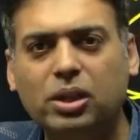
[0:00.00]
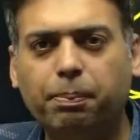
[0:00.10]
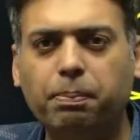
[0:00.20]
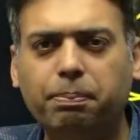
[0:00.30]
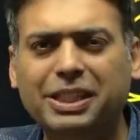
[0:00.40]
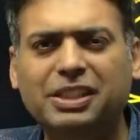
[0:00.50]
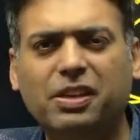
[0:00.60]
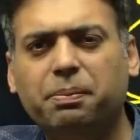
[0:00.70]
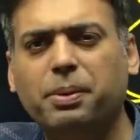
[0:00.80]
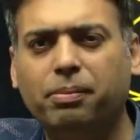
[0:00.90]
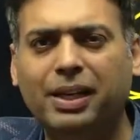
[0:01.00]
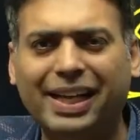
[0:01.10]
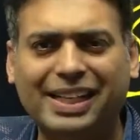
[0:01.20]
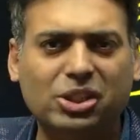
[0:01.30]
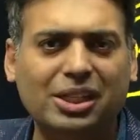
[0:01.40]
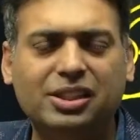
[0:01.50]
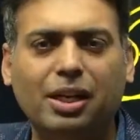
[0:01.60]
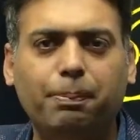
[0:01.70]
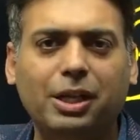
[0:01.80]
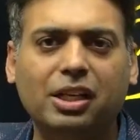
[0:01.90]
all the PG work permit
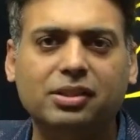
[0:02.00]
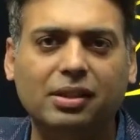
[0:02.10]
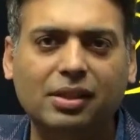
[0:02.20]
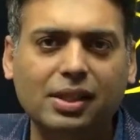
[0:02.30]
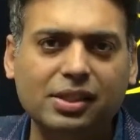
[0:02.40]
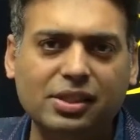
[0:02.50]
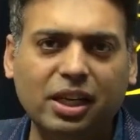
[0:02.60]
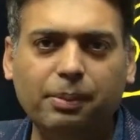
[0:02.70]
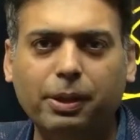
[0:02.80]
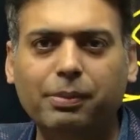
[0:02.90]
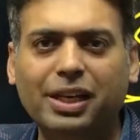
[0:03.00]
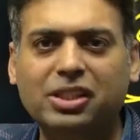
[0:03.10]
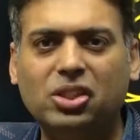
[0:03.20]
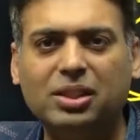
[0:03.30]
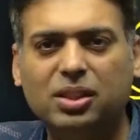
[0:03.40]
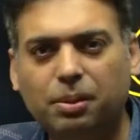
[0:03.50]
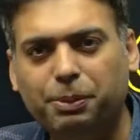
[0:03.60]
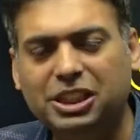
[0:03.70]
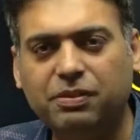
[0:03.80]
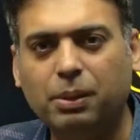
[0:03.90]
extension application, study permit extension,
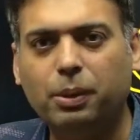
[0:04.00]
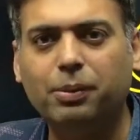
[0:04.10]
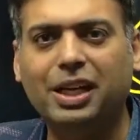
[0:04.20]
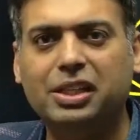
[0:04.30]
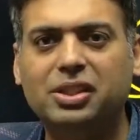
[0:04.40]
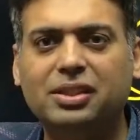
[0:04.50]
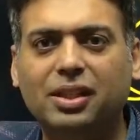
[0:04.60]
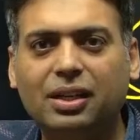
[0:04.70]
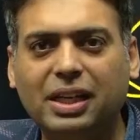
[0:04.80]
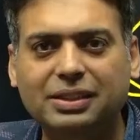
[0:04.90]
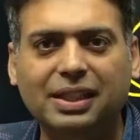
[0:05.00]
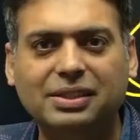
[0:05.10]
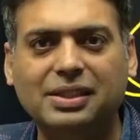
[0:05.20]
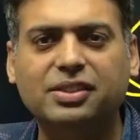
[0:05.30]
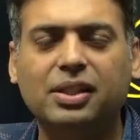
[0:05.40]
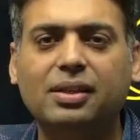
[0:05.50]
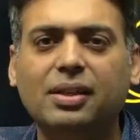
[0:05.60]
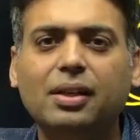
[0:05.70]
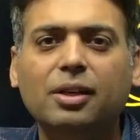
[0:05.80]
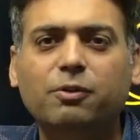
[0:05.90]
PG work permit extension, kids extension,
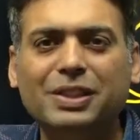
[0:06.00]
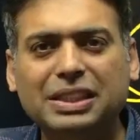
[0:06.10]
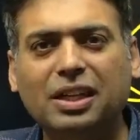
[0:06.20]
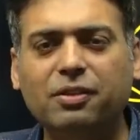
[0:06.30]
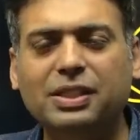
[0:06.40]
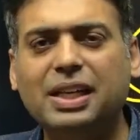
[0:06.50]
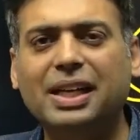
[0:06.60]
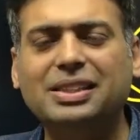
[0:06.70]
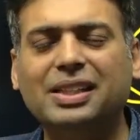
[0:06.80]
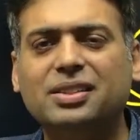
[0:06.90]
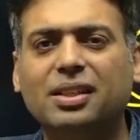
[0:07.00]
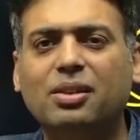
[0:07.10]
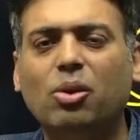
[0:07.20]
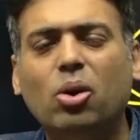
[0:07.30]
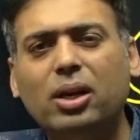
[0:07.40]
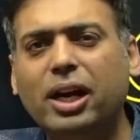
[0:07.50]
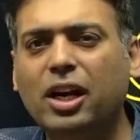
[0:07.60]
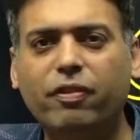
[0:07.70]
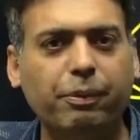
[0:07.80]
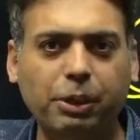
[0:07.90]
visitor visa extension, all
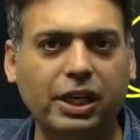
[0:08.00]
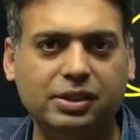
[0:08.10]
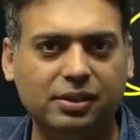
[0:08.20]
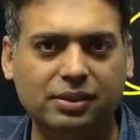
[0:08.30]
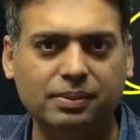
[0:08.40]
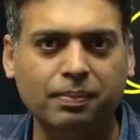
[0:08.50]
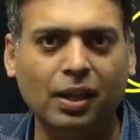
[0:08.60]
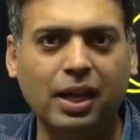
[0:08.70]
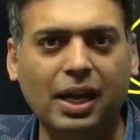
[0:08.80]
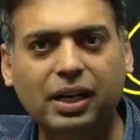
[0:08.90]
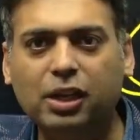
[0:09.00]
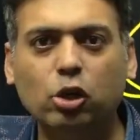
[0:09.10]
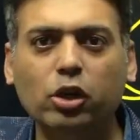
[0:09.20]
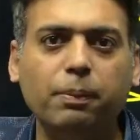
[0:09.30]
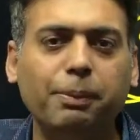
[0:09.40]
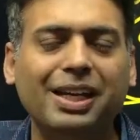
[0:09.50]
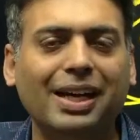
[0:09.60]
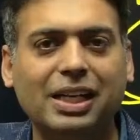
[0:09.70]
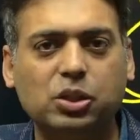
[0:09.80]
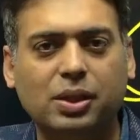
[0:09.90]
kind of applications, and including
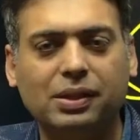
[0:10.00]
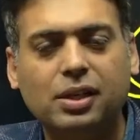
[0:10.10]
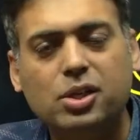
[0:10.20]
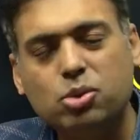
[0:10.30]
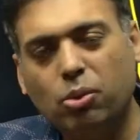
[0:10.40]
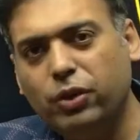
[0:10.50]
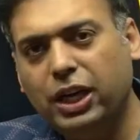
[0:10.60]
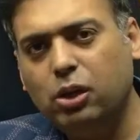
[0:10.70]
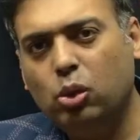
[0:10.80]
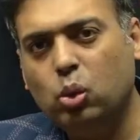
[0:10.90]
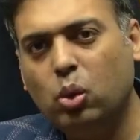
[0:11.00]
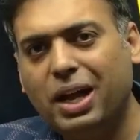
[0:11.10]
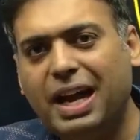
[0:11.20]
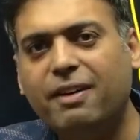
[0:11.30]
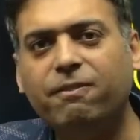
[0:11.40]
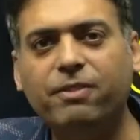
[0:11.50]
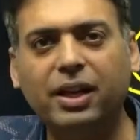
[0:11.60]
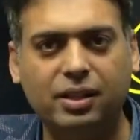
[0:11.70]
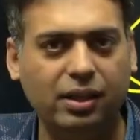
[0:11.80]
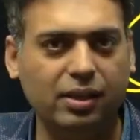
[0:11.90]
PR as well. So we do
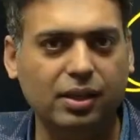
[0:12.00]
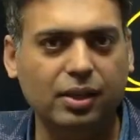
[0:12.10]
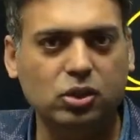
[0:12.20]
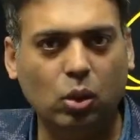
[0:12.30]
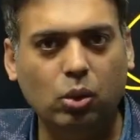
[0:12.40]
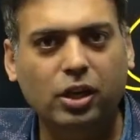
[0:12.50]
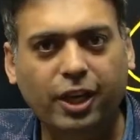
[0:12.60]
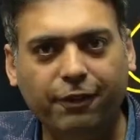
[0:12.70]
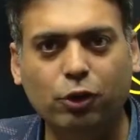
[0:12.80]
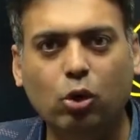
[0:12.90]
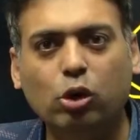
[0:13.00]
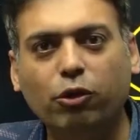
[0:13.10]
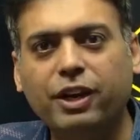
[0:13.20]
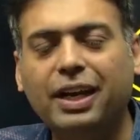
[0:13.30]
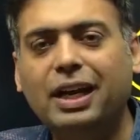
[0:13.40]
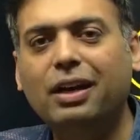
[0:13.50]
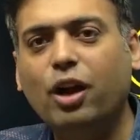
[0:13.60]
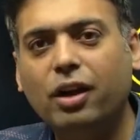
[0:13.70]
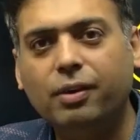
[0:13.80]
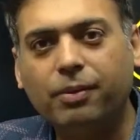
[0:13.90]
everything. So if you go to Finland,